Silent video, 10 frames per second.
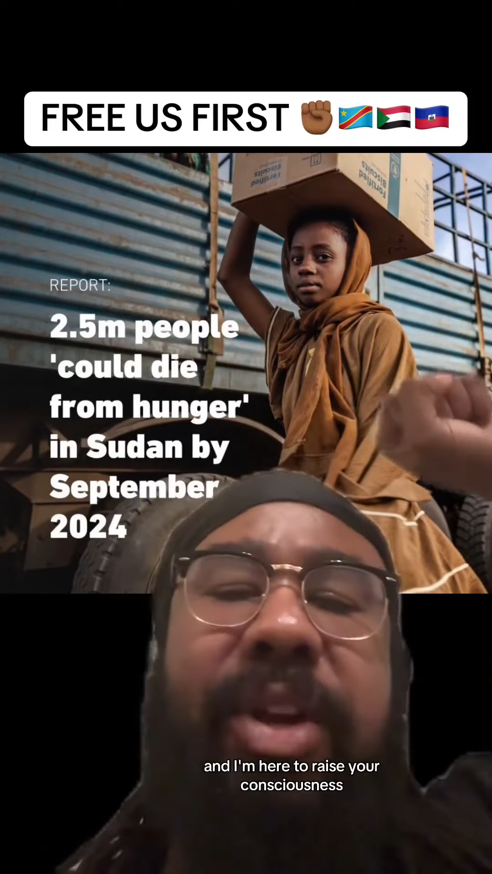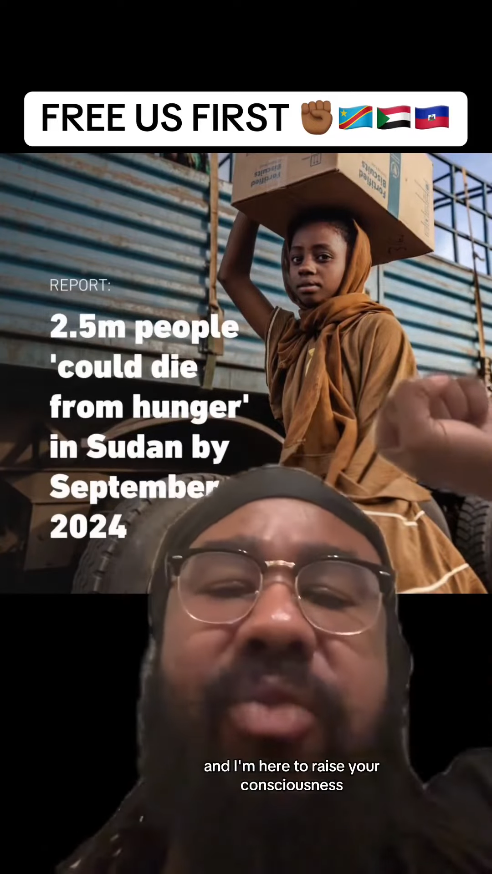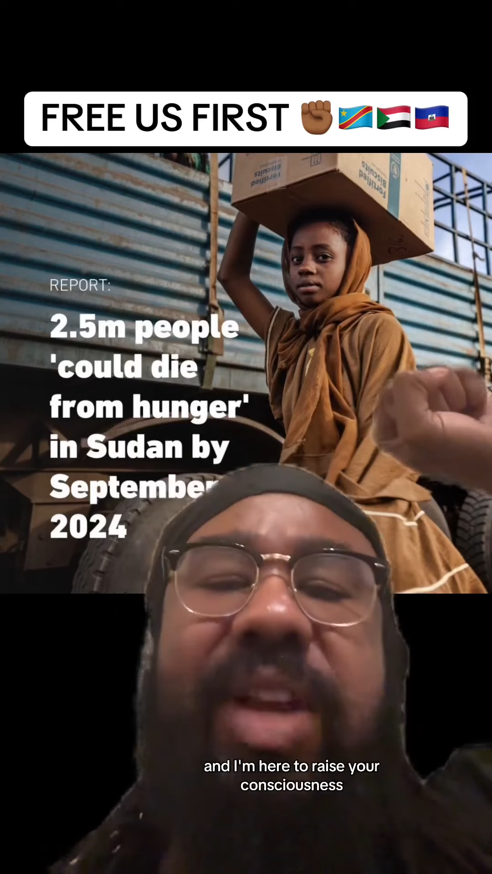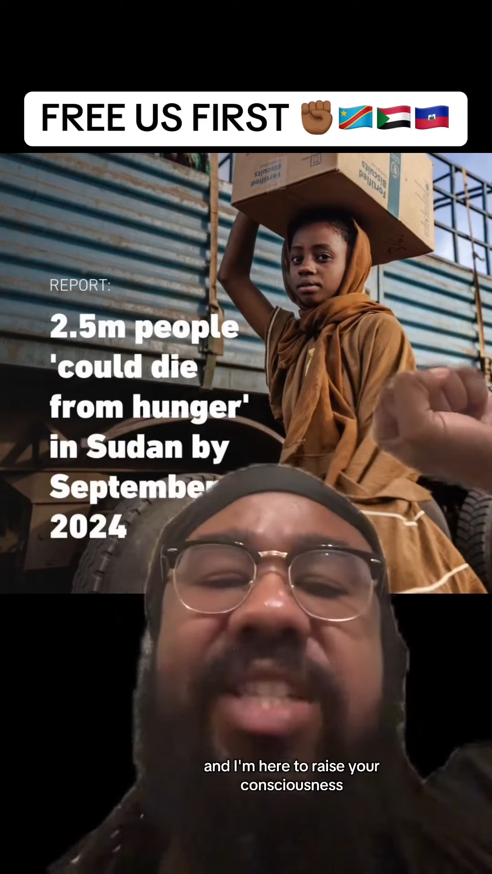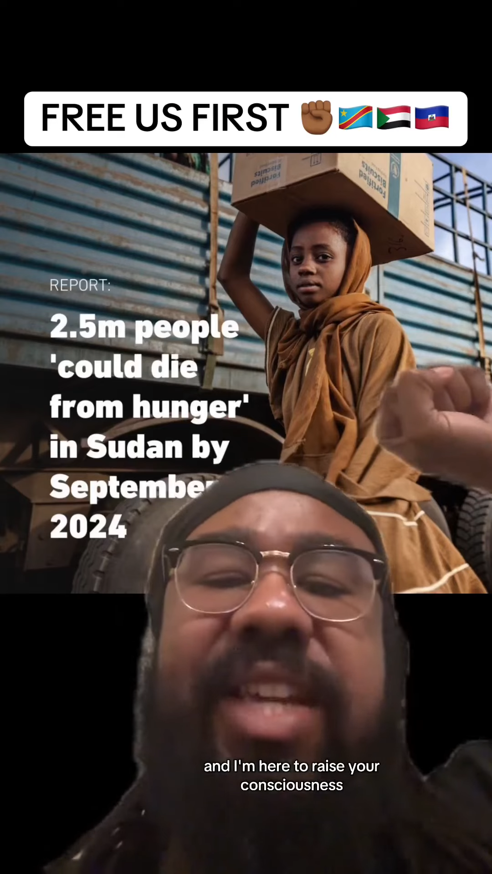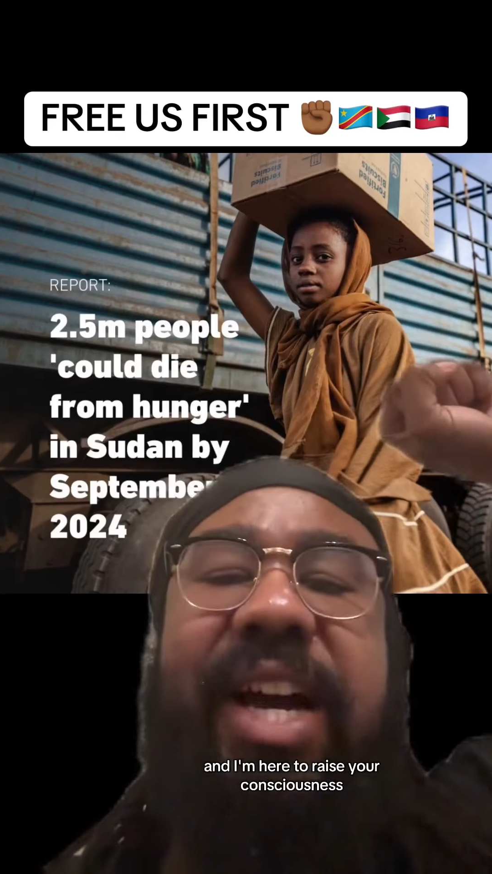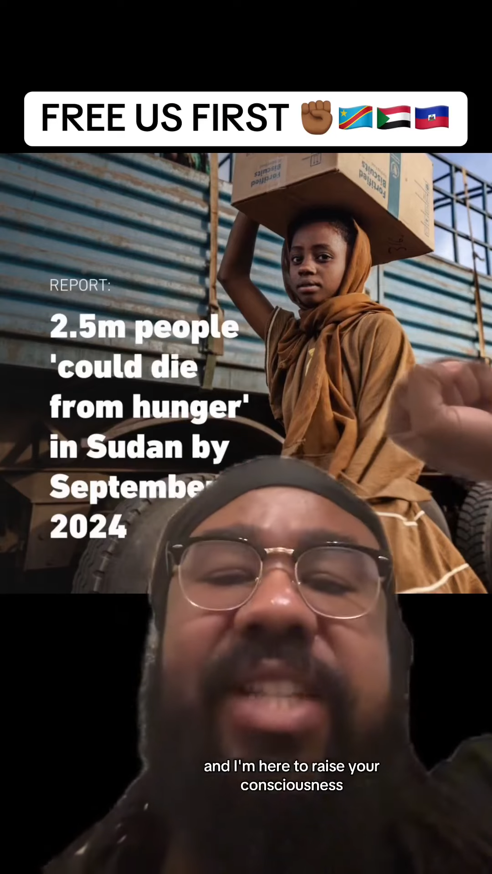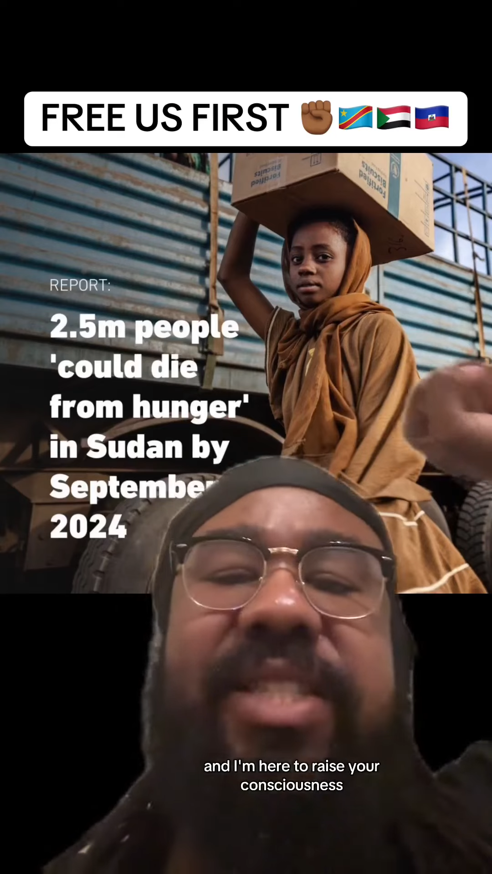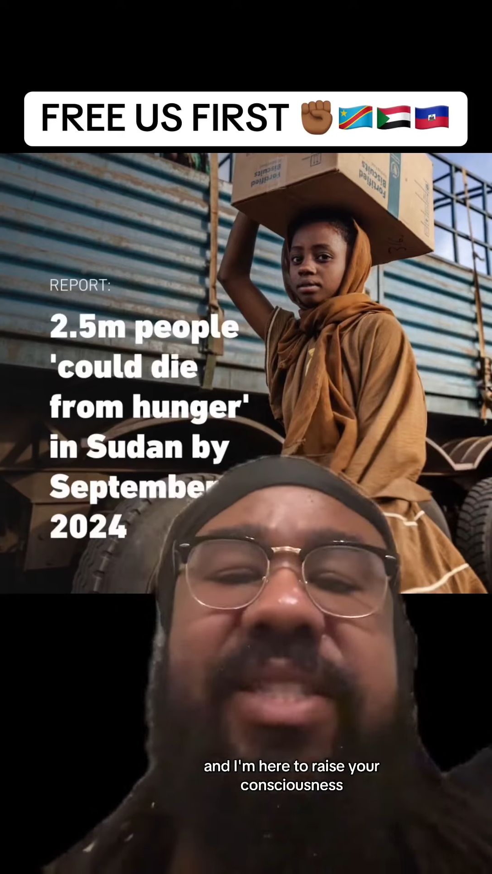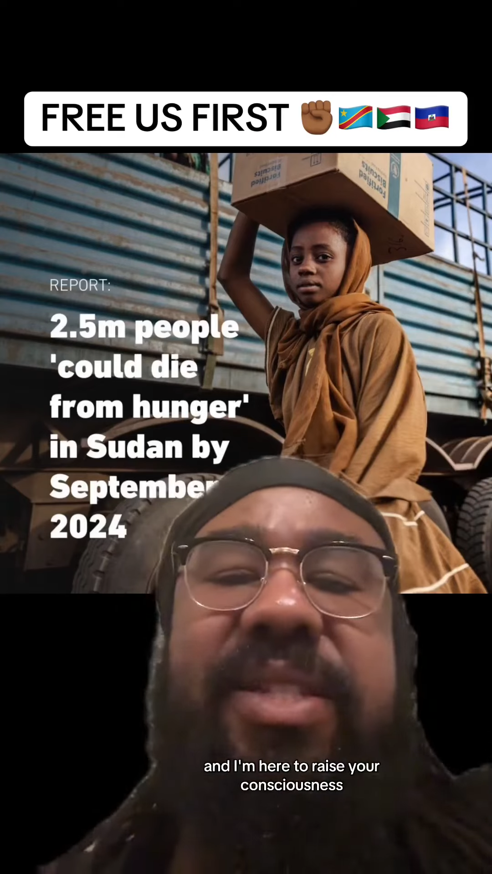here to raise your
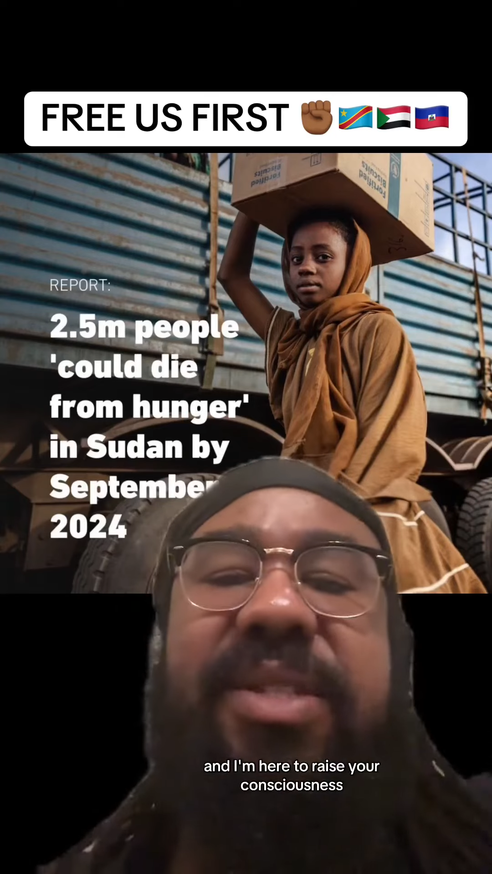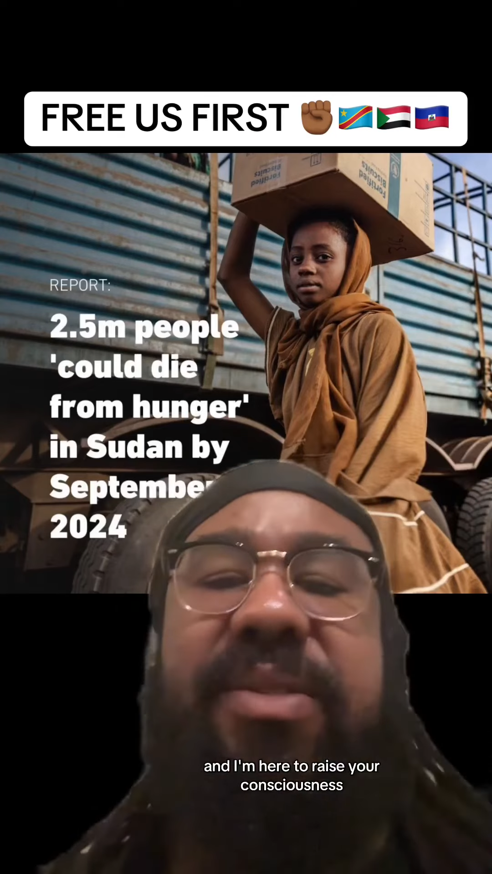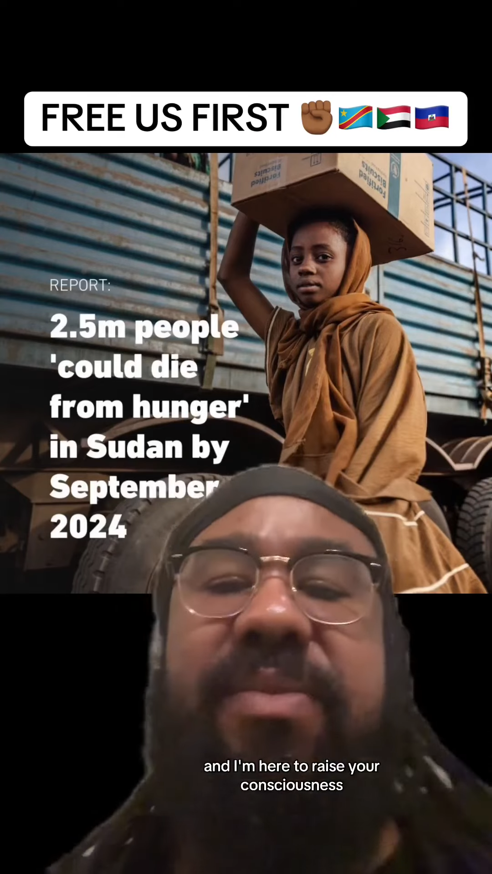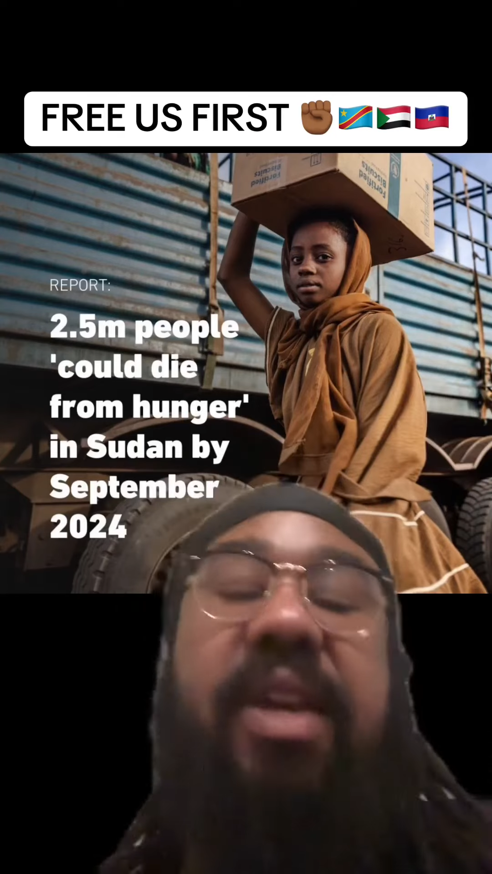consciousness.